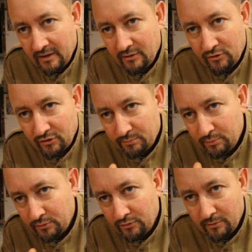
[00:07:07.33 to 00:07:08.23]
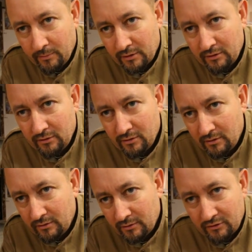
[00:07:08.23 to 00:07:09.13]
then you just put your model
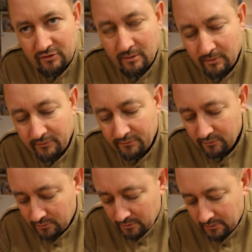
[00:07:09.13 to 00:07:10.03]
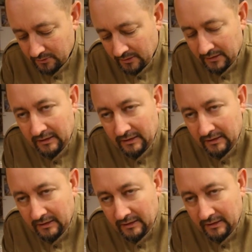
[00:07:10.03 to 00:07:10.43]
on top of your